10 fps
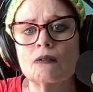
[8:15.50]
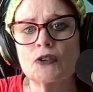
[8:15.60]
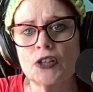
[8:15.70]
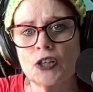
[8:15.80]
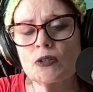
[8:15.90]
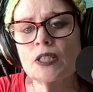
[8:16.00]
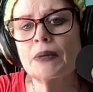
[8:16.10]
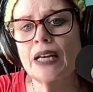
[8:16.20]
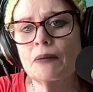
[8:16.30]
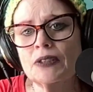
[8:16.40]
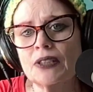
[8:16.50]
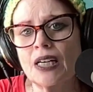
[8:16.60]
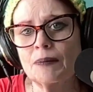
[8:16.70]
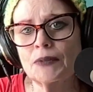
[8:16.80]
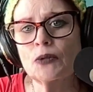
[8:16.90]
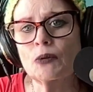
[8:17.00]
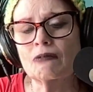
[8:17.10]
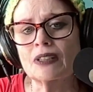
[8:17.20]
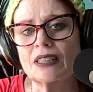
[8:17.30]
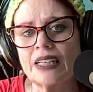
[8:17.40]
for you to be able to come to a
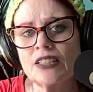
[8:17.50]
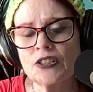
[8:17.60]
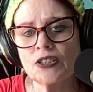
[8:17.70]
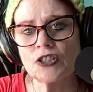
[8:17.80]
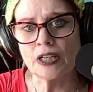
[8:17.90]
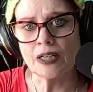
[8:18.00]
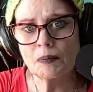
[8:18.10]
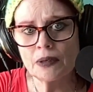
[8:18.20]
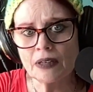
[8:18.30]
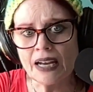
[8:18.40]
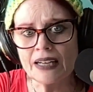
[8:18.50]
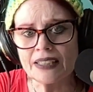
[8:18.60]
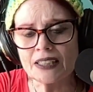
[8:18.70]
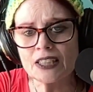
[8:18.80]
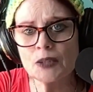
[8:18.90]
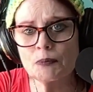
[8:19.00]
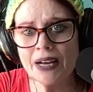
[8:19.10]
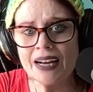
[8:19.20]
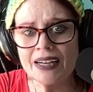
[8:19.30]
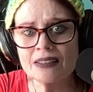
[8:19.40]
relationship and
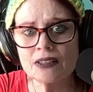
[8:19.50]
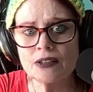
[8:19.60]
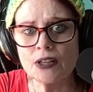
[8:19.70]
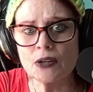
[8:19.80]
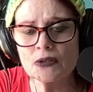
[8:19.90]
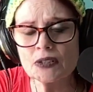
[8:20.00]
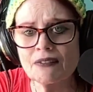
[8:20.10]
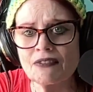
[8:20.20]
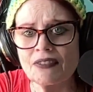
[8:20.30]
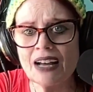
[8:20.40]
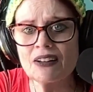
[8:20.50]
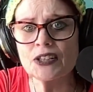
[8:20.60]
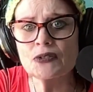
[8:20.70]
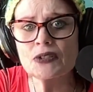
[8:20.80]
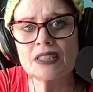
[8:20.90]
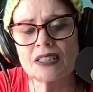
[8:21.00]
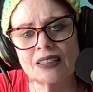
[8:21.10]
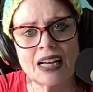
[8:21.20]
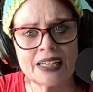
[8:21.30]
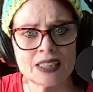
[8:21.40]
expect those values to
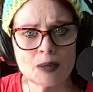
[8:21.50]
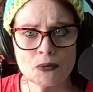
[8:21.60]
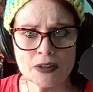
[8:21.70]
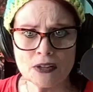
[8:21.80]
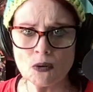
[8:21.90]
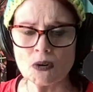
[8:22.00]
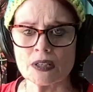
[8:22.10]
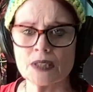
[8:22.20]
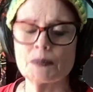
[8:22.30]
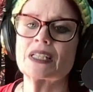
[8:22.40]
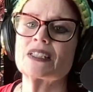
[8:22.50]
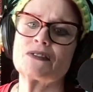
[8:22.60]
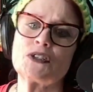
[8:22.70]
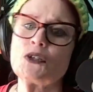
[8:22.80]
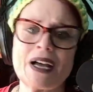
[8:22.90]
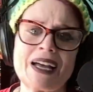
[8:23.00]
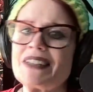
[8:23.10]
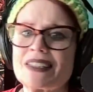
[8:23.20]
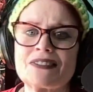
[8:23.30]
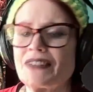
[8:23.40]
line up with yours. Because if you
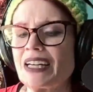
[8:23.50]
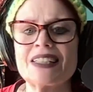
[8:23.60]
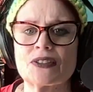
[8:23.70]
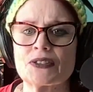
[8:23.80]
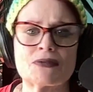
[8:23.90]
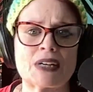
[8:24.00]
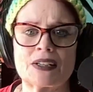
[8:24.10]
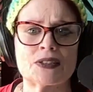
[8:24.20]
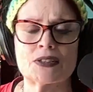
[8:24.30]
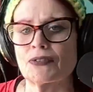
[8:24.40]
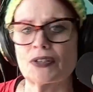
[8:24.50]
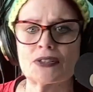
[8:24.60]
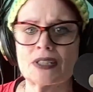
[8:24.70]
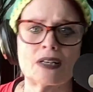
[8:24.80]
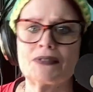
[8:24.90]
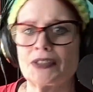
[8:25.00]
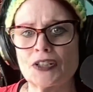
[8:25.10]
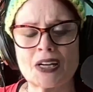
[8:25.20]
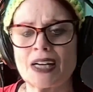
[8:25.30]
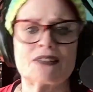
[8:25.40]
haven't defined those values for yourself and
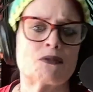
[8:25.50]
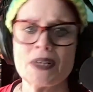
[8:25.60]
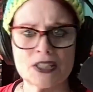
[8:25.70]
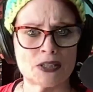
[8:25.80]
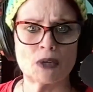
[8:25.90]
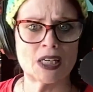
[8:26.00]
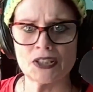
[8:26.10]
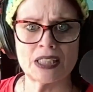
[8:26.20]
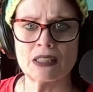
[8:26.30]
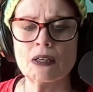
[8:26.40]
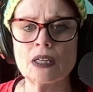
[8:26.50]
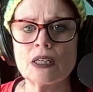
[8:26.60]
you're kind of wishy-washy,